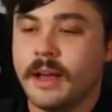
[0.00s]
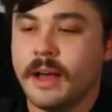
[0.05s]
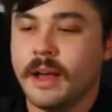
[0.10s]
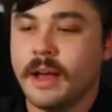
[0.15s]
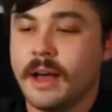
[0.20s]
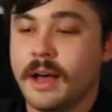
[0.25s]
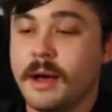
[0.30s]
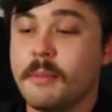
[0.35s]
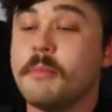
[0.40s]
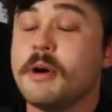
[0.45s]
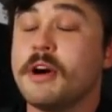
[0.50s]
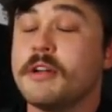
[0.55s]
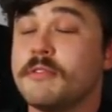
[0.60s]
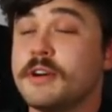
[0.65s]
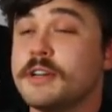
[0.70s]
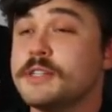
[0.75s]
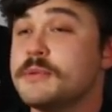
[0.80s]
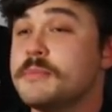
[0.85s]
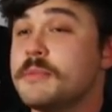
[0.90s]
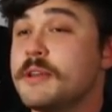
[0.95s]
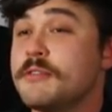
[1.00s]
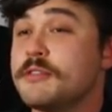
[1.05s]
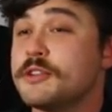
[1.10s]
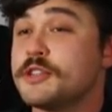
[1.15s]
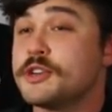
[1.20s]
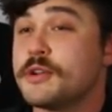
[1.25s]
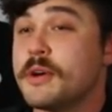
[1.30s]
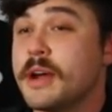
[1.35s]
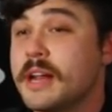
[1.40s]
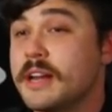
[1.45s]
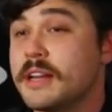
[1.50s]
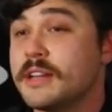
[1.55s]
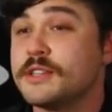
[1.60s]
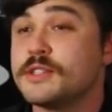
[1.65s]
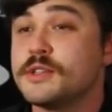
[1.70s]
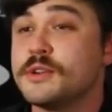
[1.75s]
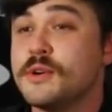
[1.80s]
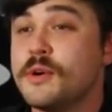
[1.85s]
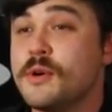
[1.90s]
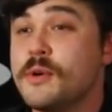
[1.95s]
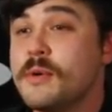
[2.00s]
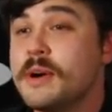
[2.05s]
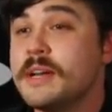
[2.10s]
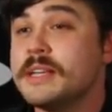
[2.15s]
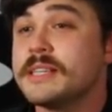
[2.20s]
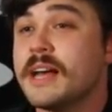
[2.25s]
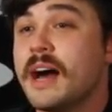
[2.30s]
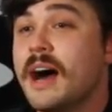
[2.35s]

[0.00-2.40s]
Uh, my advice would be for training to always